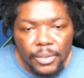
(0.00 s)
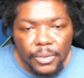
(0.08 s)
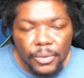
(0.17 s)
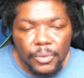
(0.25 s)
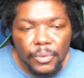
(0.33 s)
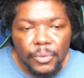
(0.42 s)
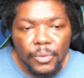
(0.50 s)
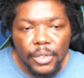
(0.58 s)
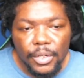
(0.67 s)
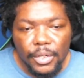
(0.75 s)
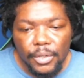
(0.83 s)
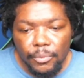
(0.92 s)
who
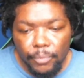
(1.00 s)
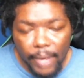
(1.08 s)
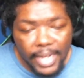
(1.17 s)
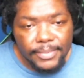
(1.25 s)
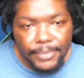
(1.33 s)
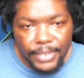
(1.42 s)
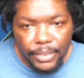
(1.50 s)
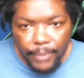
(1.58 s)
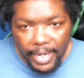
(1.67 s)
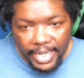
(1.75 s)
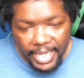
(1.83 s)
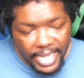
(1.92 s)
writes with a
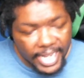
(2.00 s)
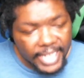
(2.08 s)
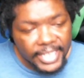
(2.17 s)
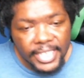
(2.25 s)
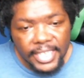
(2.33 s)
right hand.